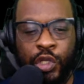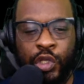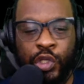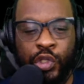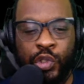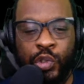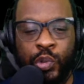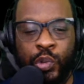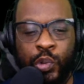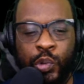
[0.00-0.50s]

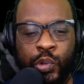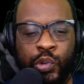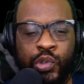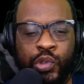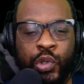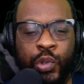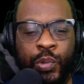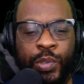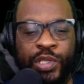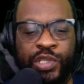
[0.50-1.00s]
used
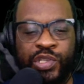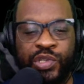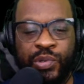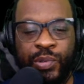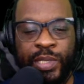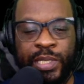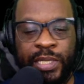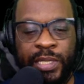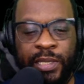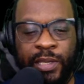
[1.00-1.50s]
during
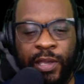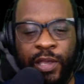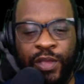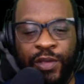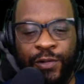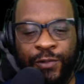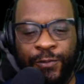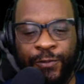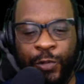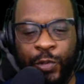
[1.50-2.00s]
screening
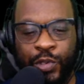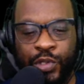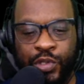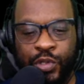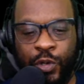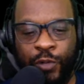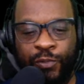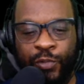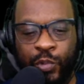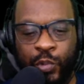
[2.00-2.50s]
for
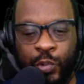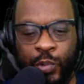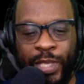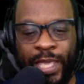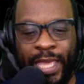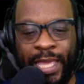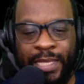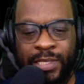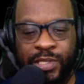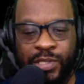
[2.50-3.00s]
cervical
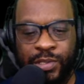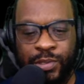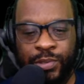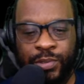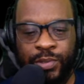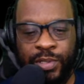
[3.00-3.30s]
cancer.